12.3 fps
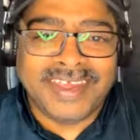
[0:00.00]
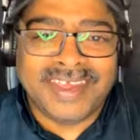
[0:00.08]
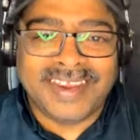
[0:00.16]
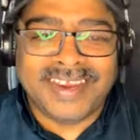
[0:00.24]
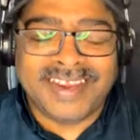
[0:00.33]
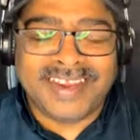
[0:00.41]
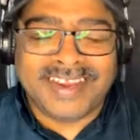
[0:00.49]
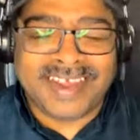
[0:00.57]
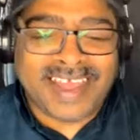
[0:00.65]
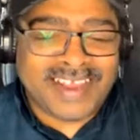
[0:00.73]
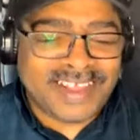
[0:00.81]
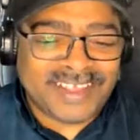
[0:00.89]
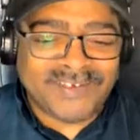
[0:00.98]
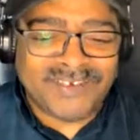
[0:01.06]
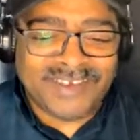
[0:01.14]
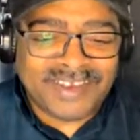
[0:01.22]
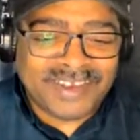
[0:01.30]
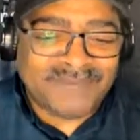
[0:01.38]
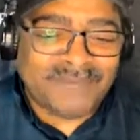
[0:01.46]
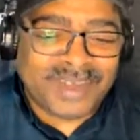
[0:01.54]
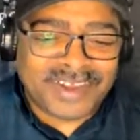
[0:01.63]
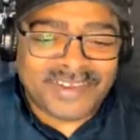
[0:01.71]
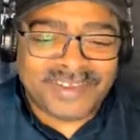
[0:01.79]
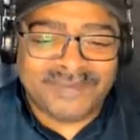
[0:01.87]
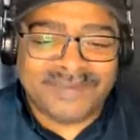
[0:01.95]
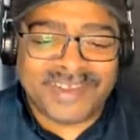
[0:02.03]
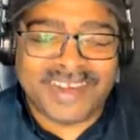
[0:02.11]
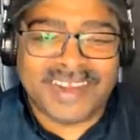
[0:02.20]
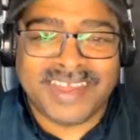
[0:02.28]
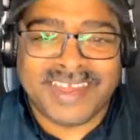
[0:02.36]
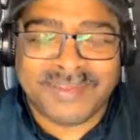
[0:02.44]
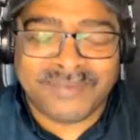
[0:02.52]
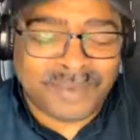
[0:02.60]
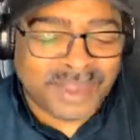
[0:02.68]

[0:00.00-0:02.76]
And you decide to throw some mushrooms in there.